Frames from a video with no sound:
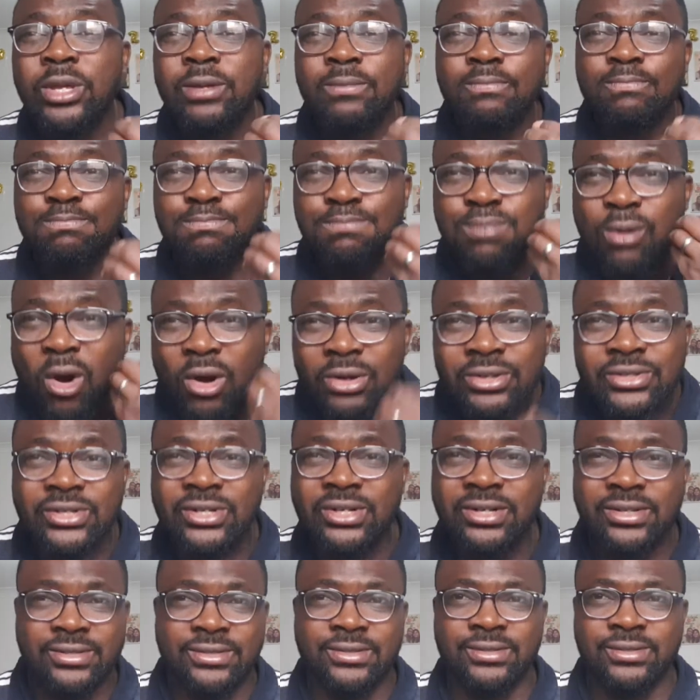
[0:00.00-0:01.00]

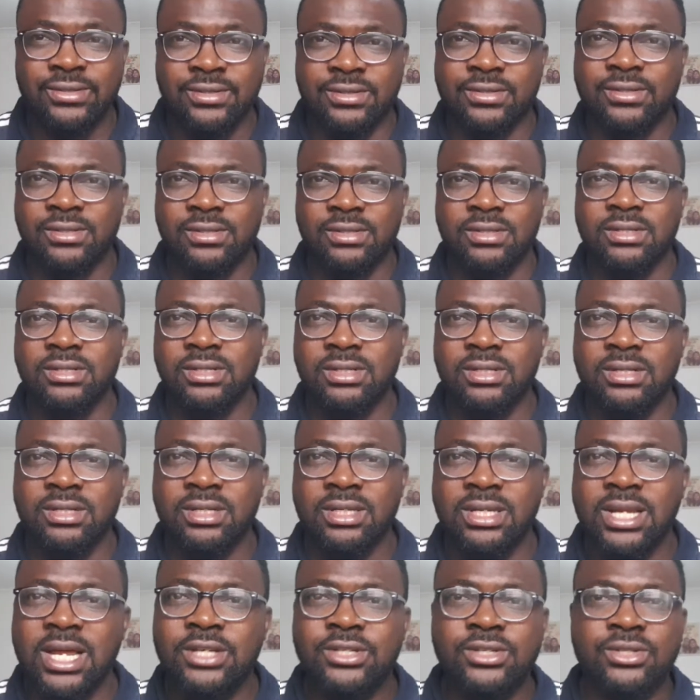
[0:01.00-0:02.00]
important
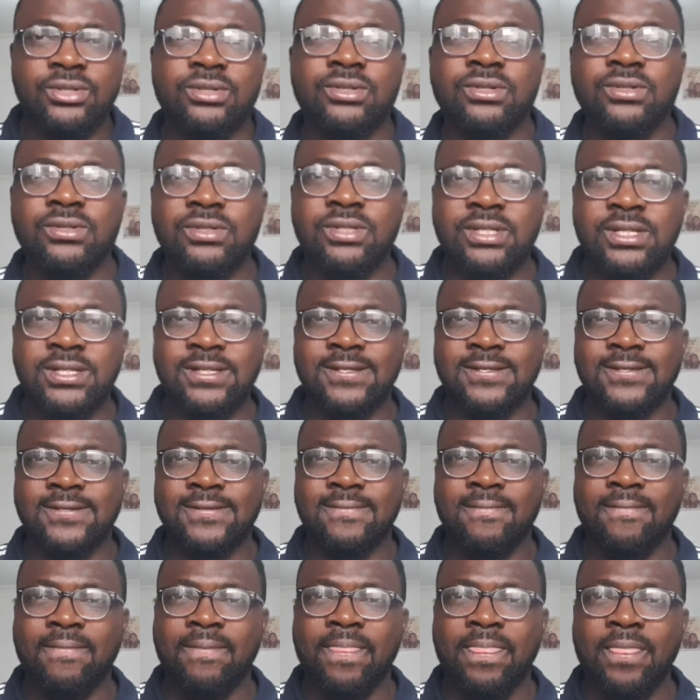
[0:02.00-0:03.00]
that you know this.